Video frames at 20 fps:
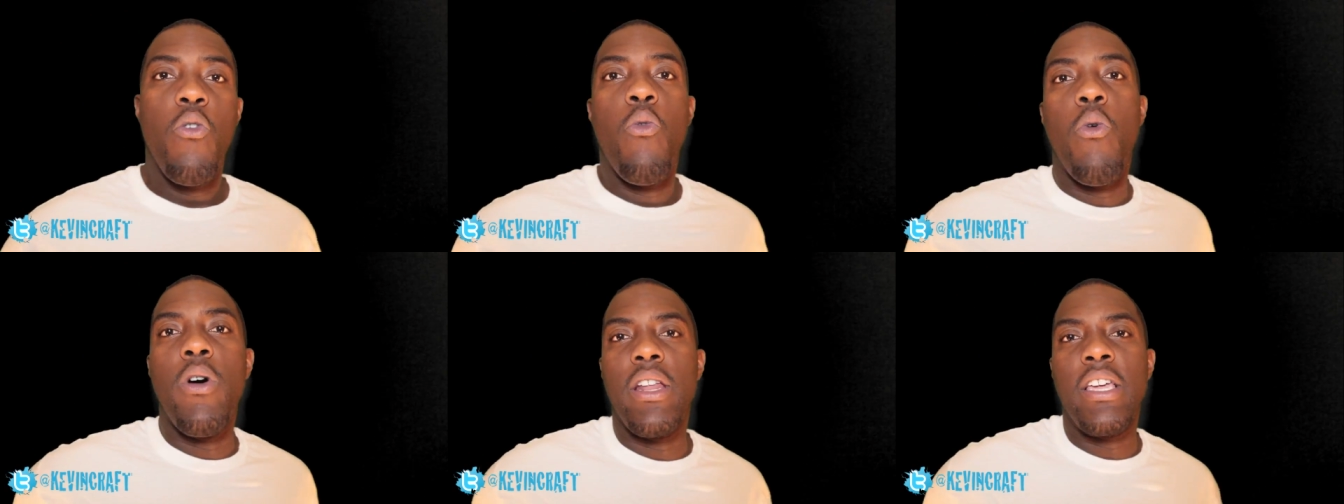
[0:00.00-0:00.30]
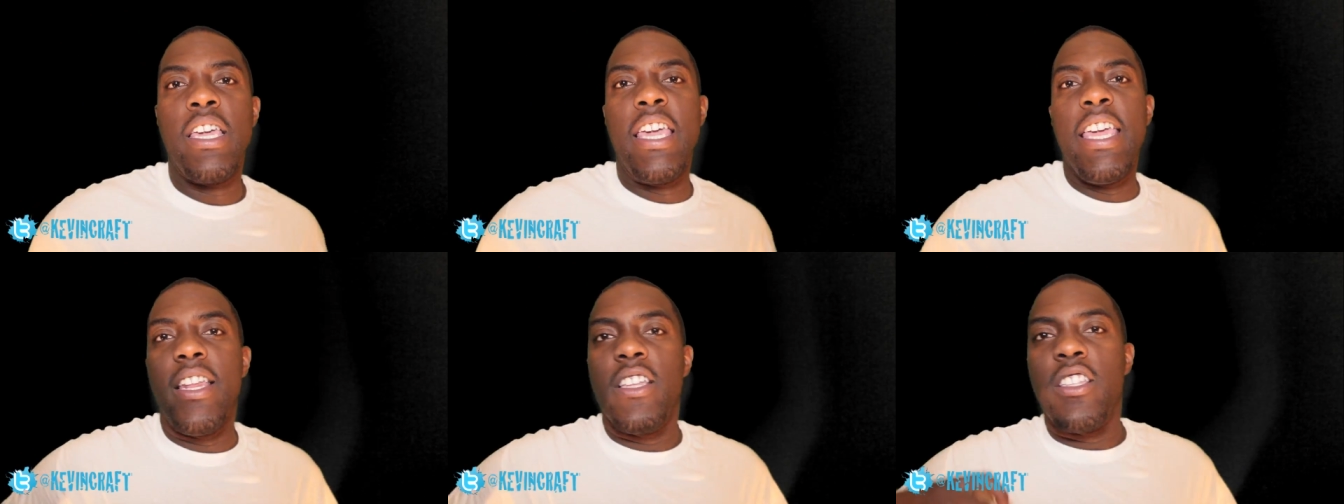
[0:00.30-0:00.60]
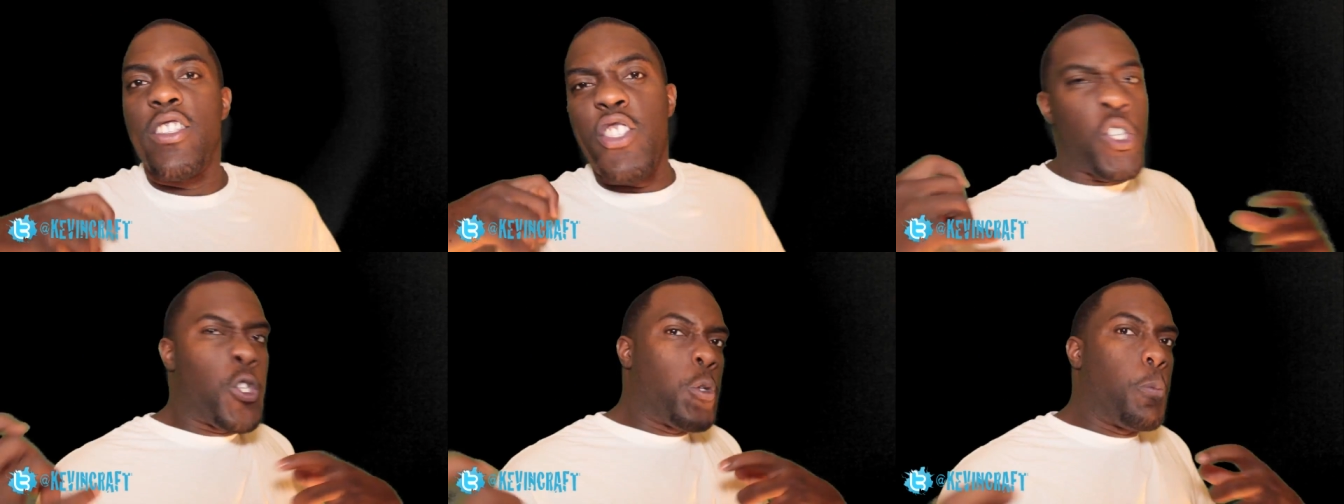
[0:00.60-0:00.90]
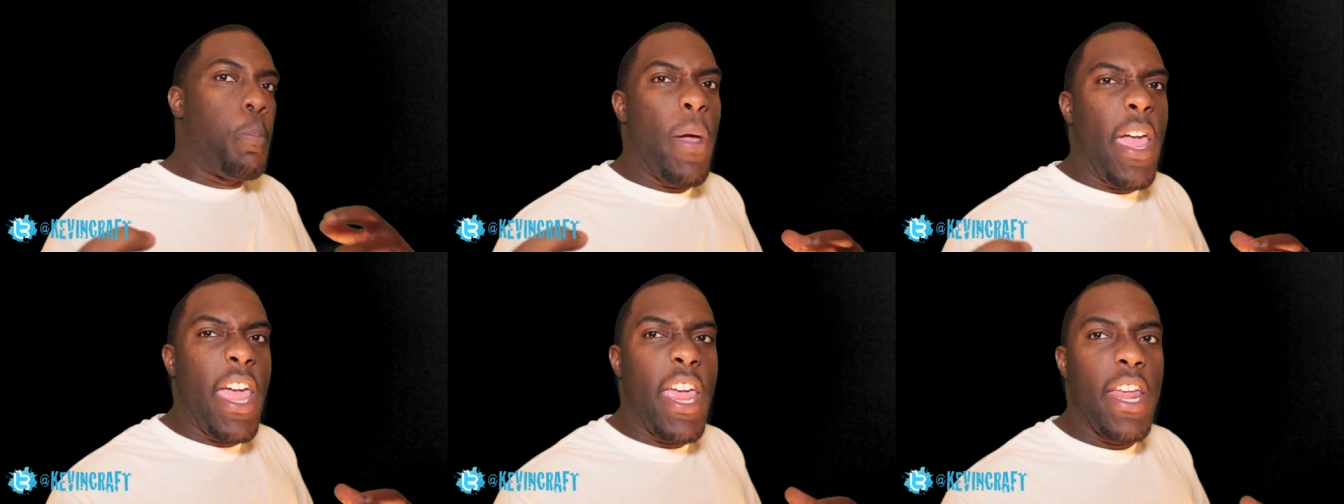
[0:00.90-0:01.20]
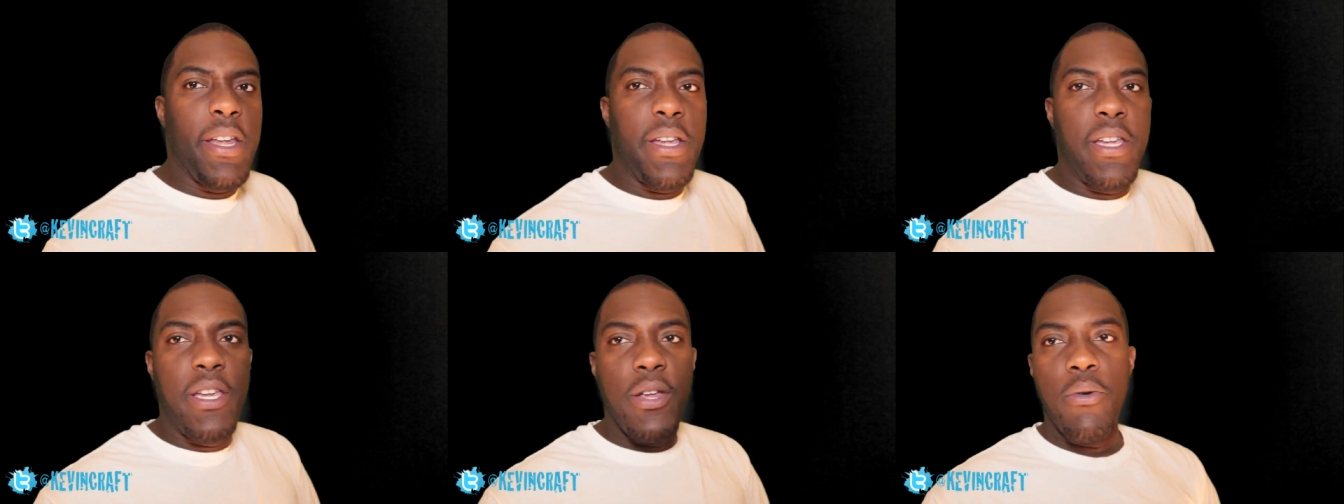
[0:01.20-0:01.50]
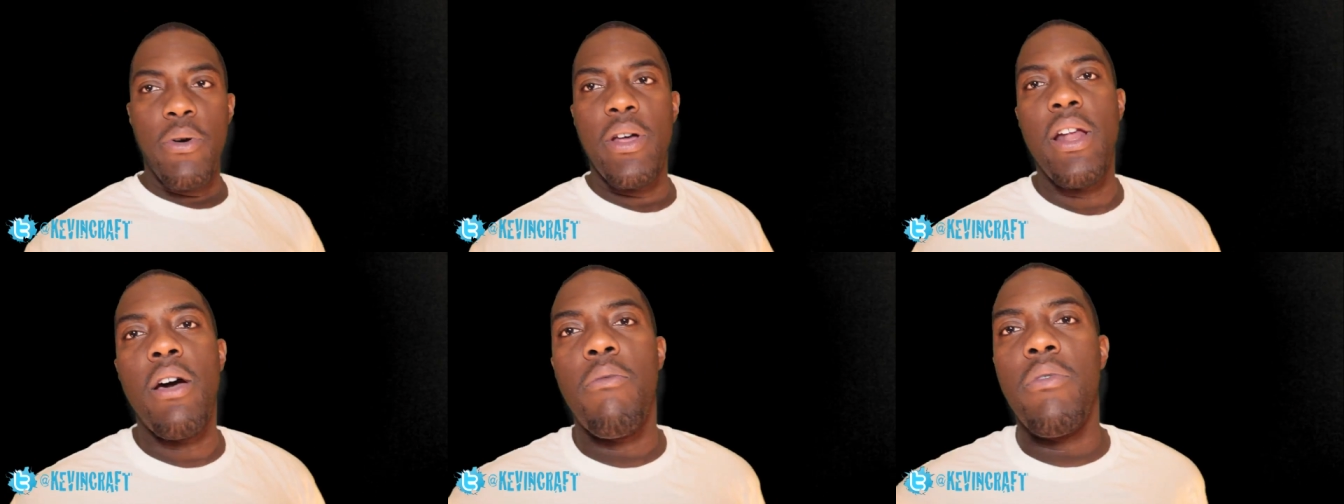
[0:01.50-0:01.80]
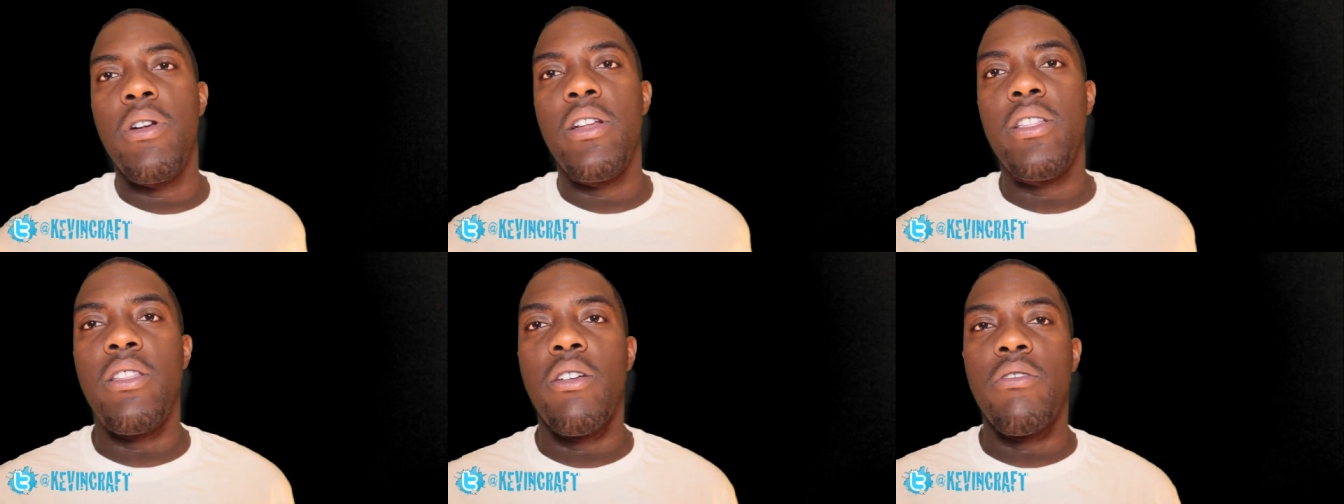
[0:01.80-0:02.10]
Want to get a spin to it. I
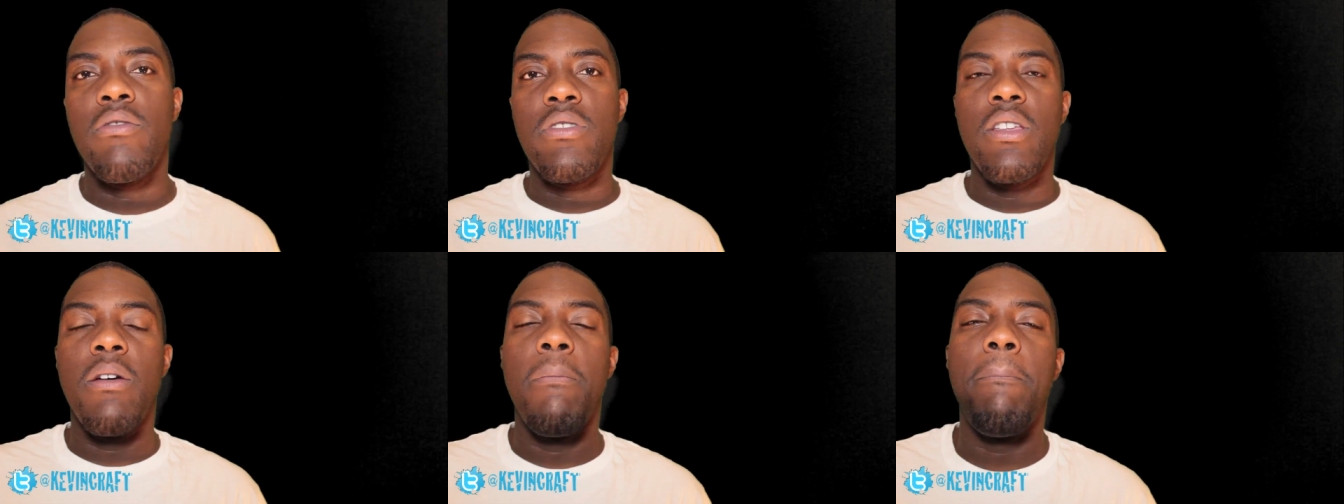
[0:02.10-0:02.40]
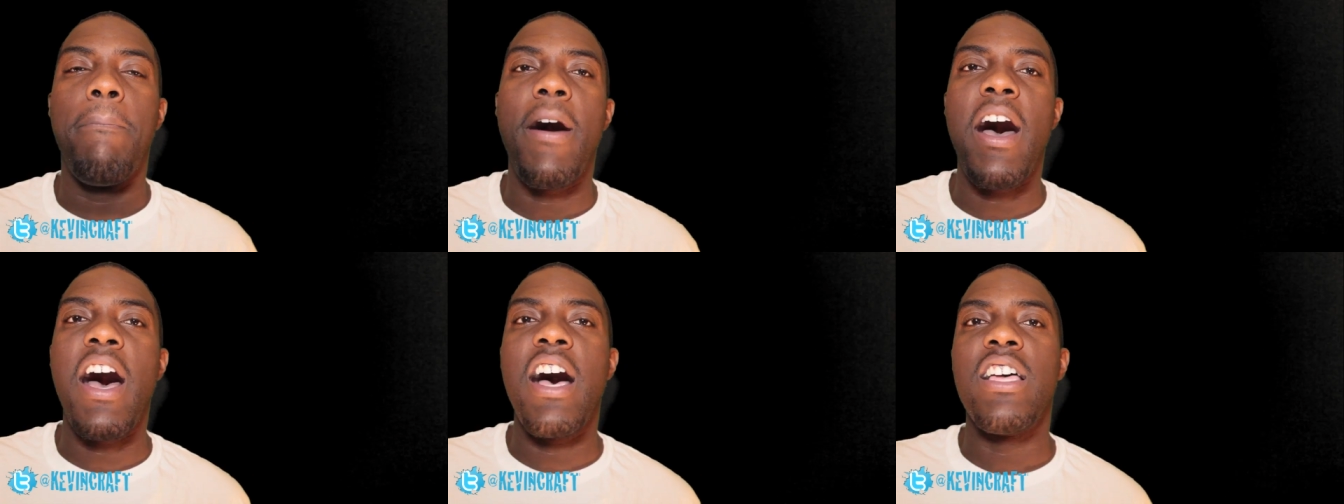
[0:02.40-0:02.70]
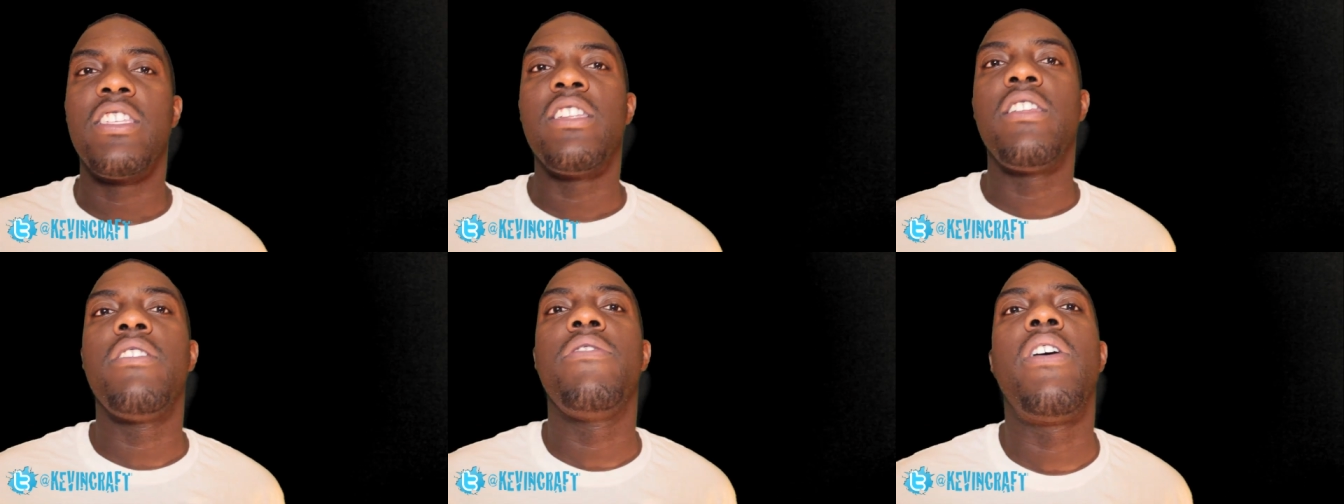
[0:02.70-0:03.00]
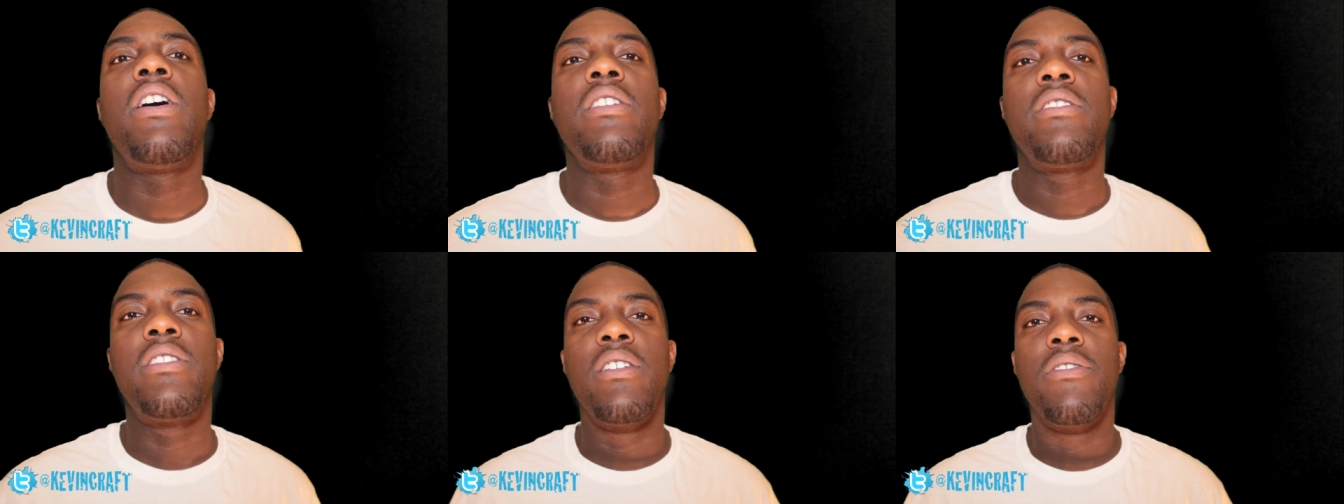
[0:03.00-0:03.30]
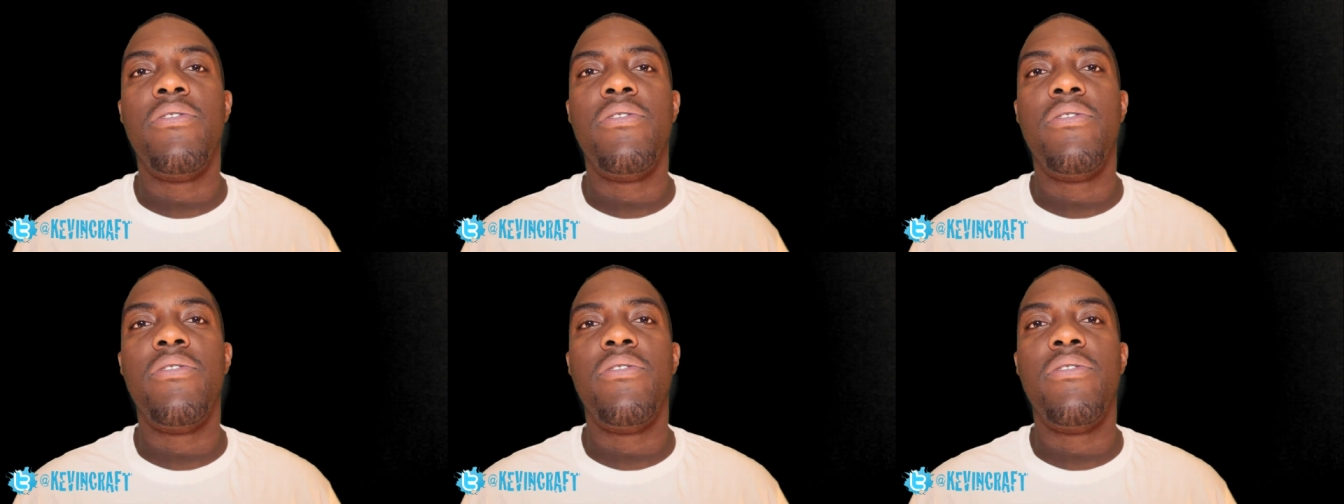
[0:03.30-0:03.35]
want to throw something positive out